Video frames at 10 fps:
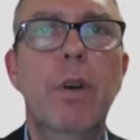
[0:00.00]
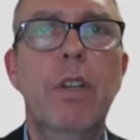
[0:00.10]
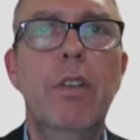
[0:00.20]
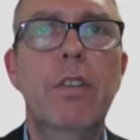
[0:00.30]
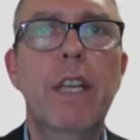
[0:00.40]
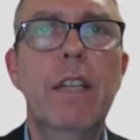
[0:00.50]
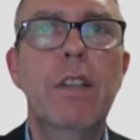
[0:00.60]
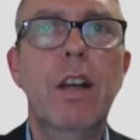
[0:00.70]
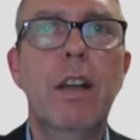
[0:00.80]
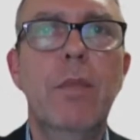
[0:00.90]
But at the same
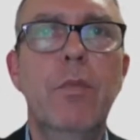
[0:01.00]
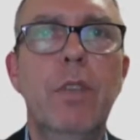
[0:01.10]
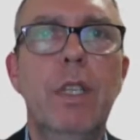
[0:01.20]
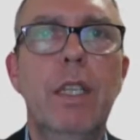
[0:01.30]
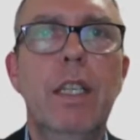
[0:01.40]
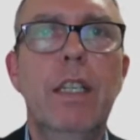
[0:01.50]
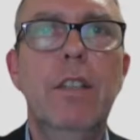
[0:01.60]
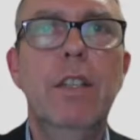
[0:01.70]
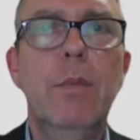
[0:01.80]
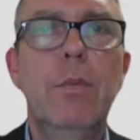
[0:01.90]
time,
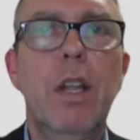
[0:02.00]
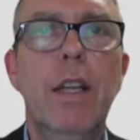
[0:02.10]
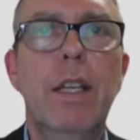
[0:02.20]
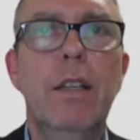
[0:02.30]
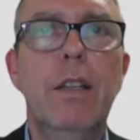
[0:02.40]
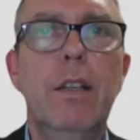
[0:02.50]
it seems like